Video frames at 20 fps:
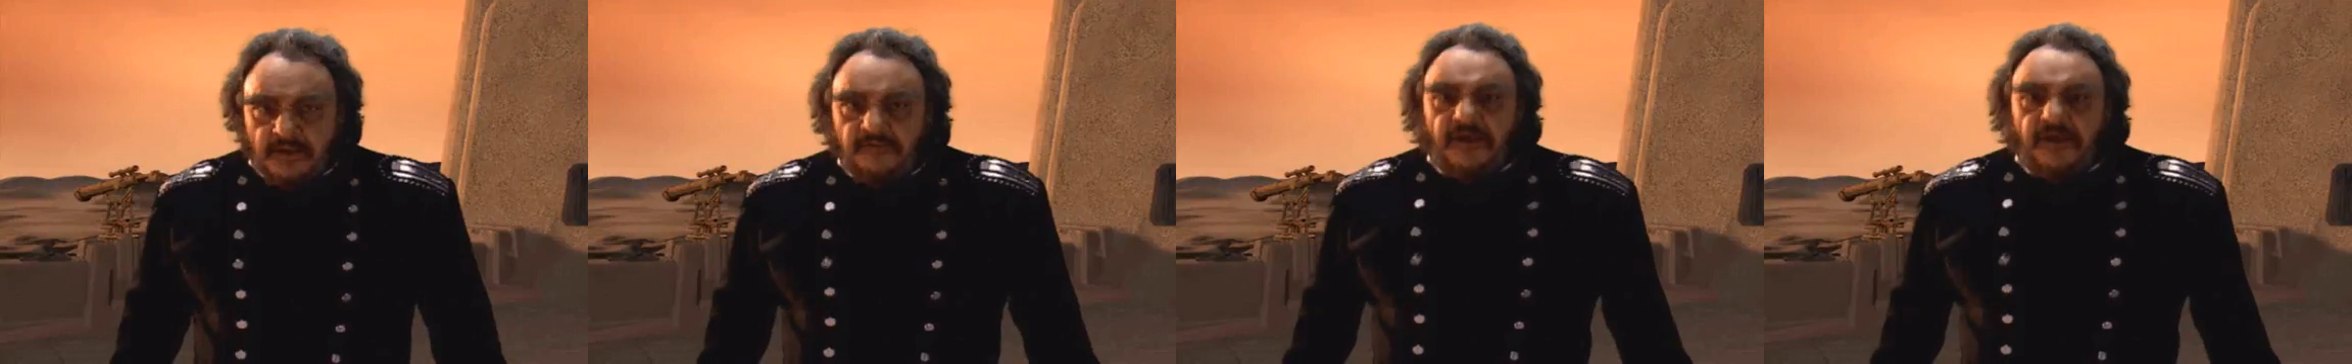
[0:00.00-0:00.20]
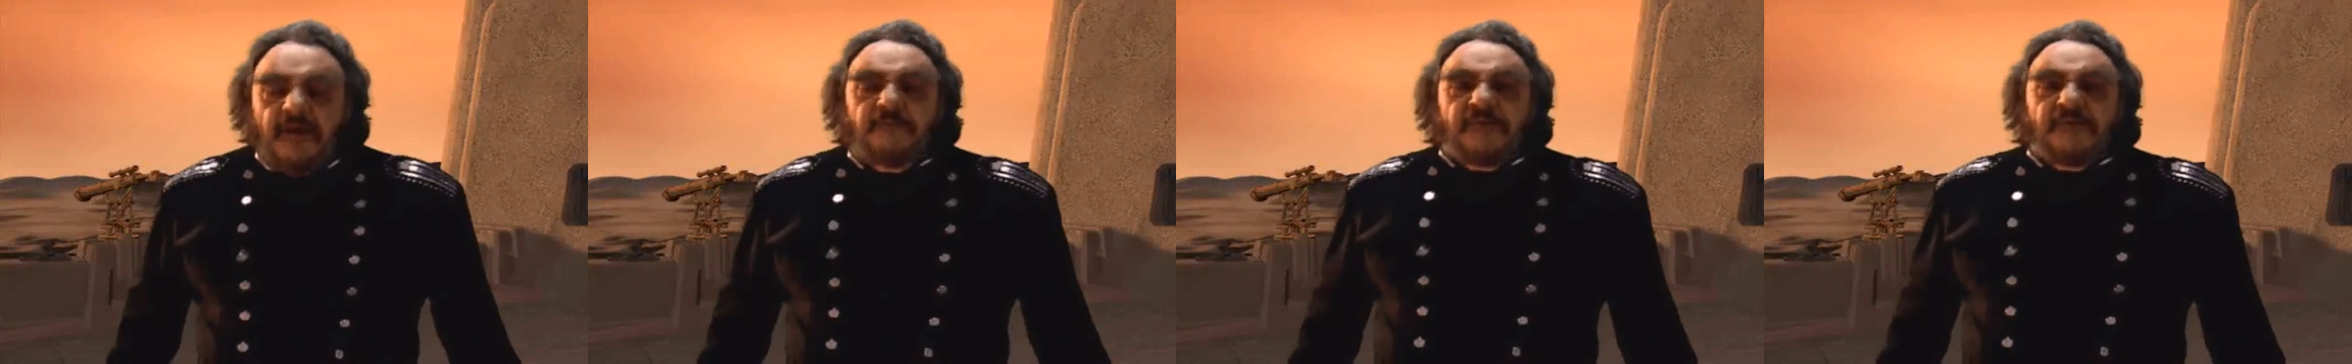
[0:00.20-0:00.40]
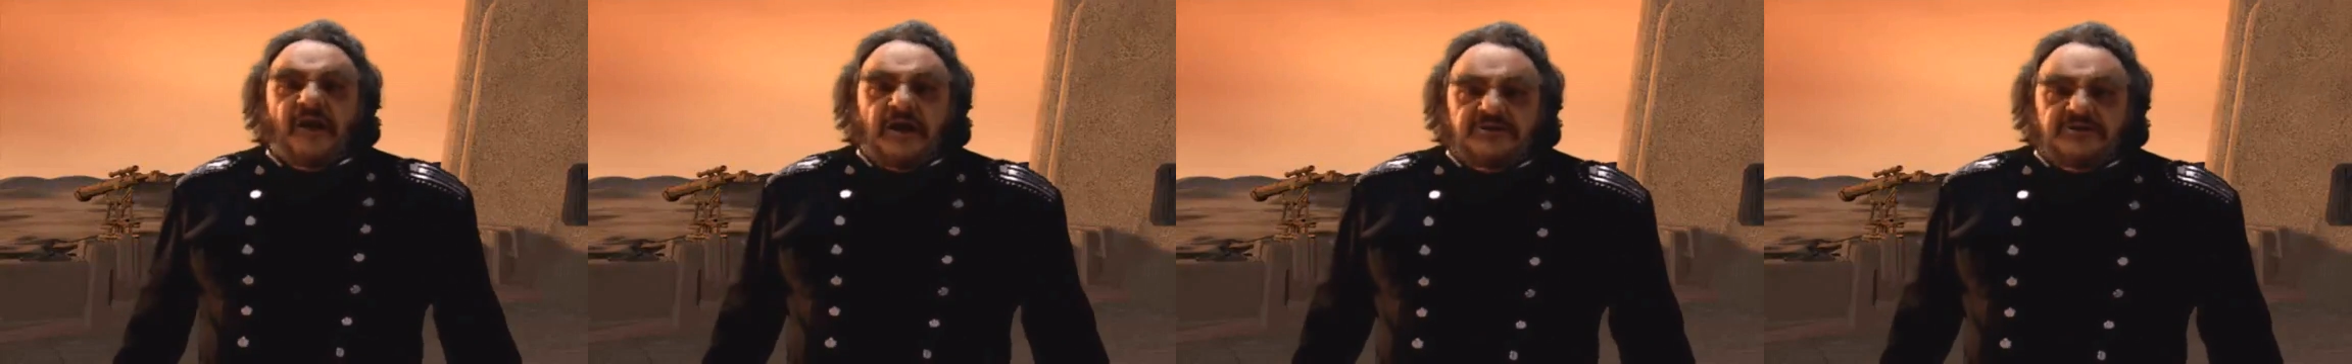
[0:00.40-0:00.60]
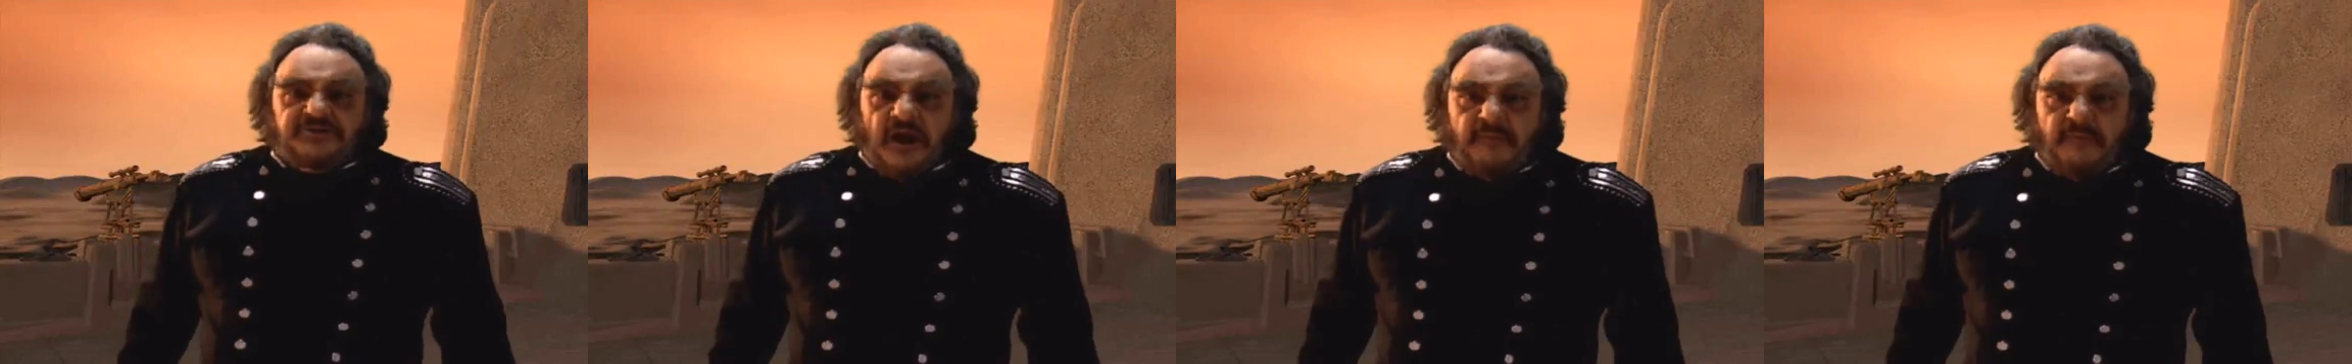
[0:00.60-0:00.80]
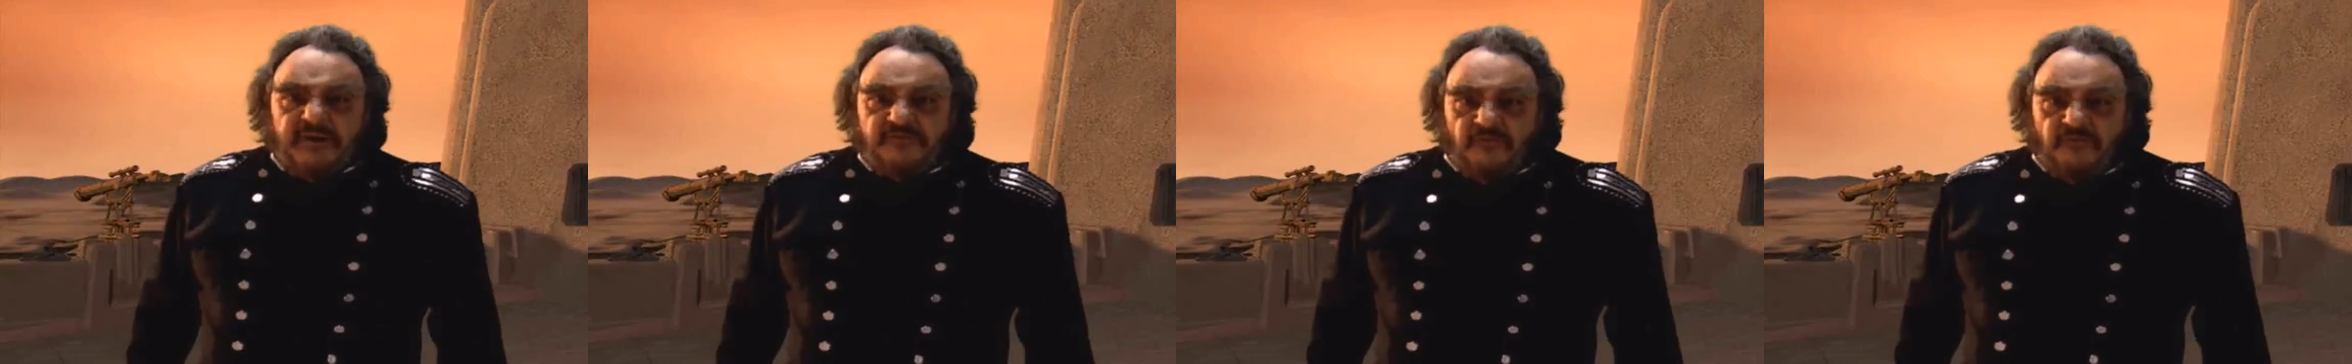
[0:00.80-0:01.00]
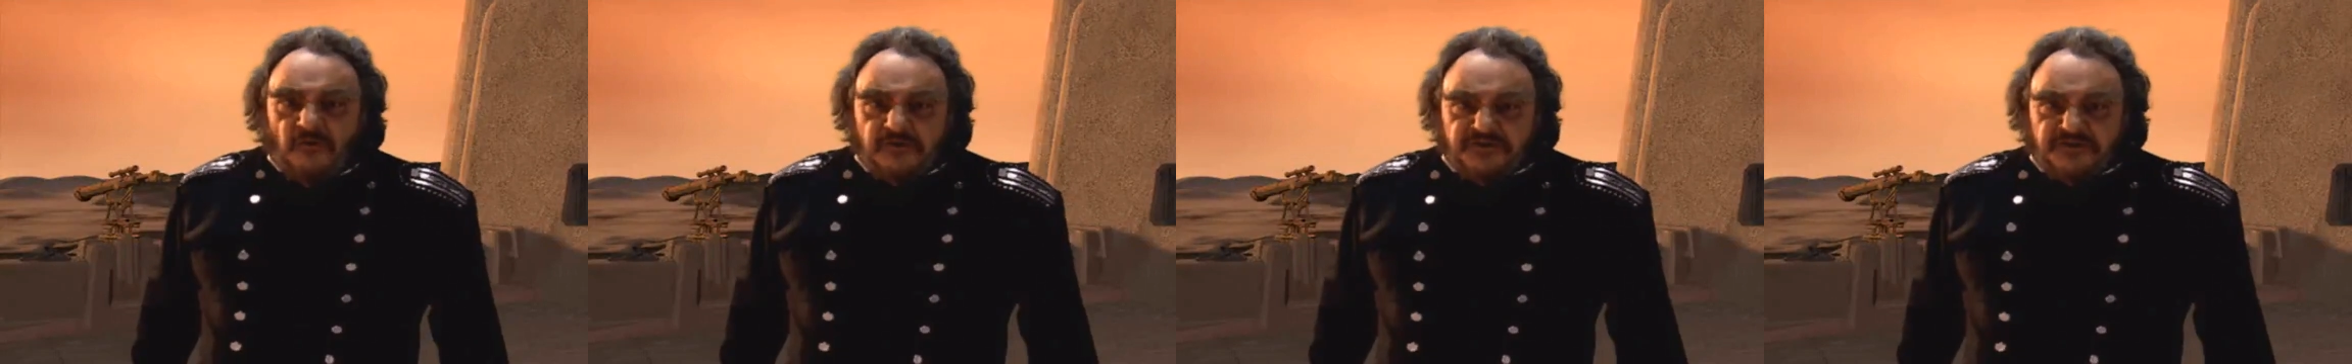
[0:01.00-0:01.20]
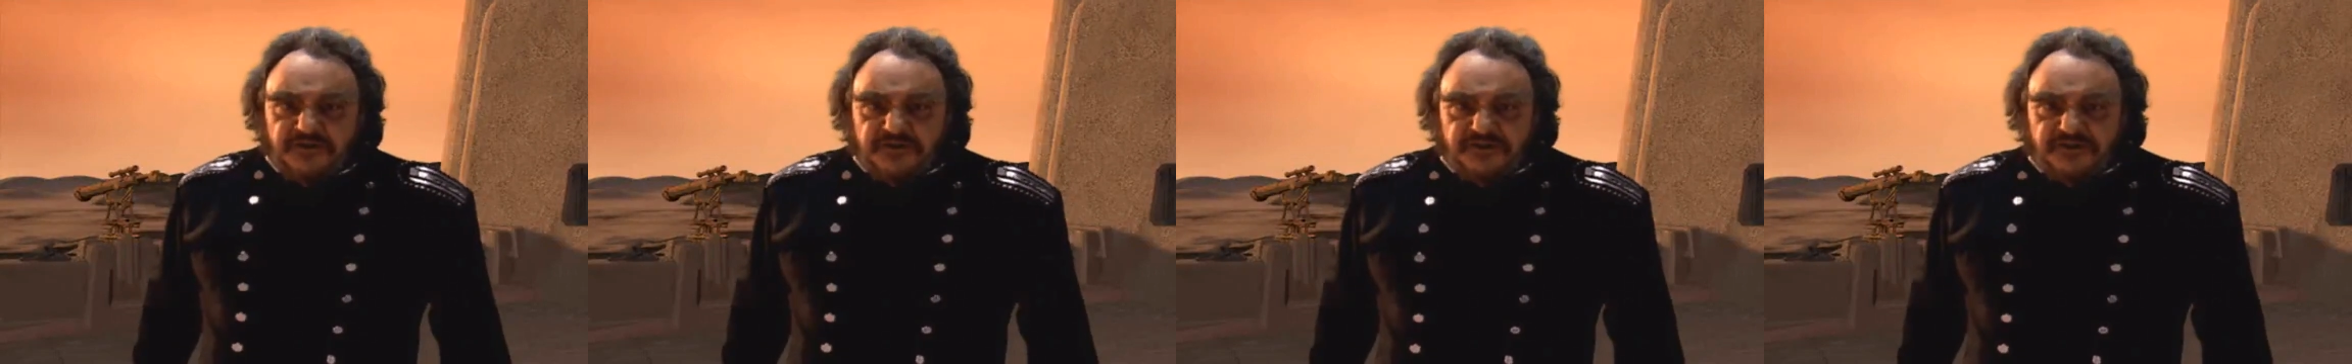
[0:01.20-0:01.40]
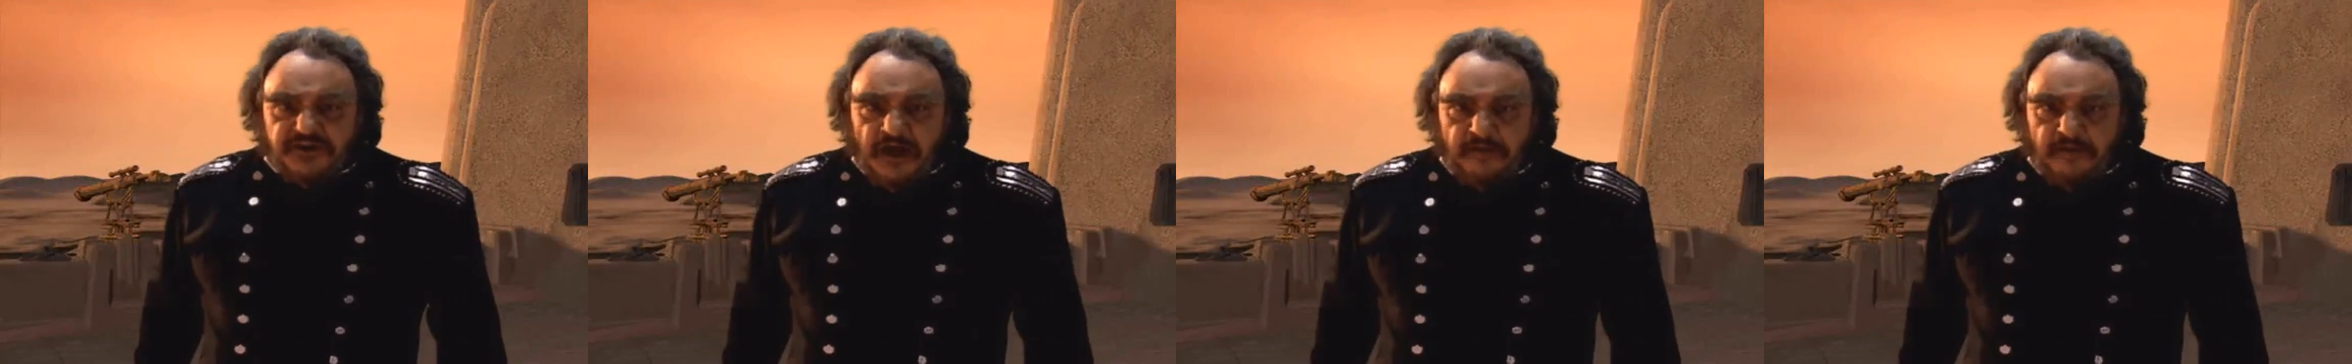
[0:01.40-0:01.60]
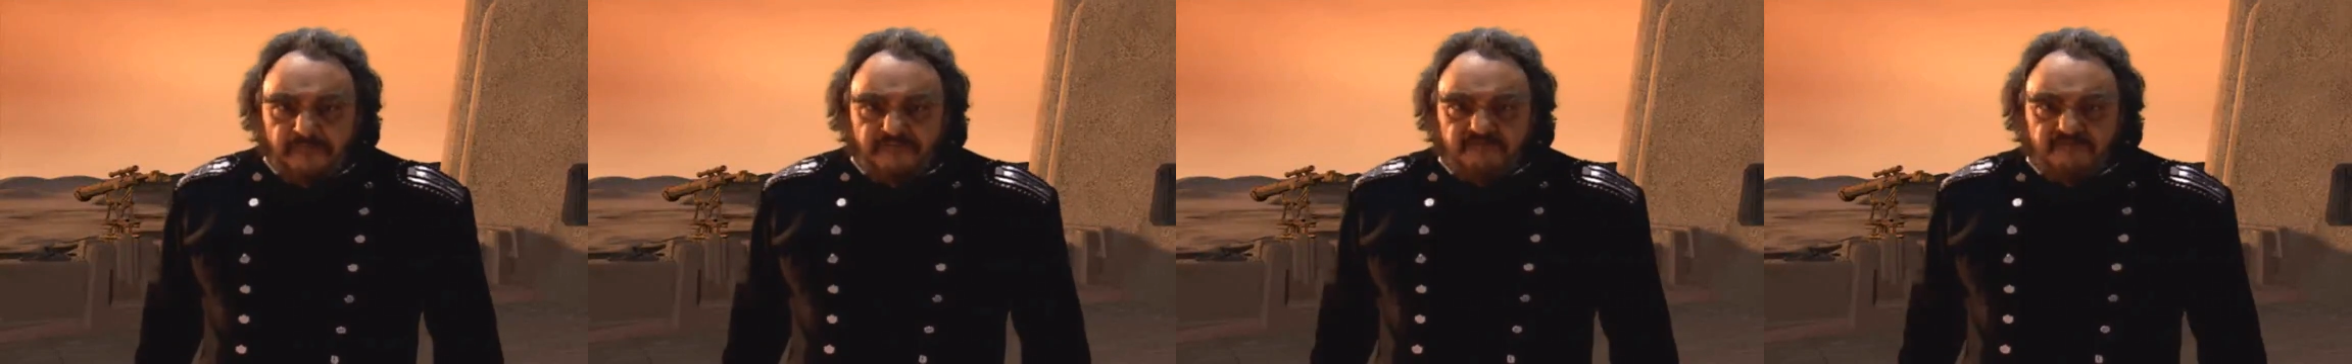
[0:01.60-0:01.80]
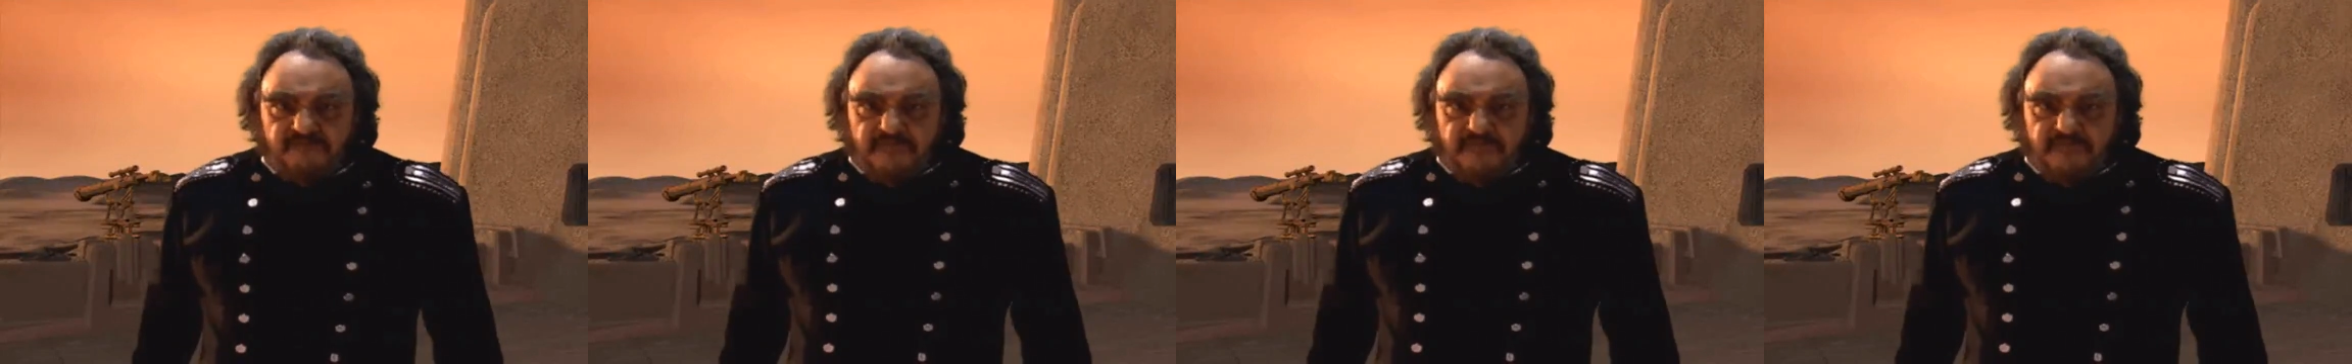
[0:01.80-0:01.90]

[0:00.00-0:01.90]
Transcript: The Emperor has come in force this time.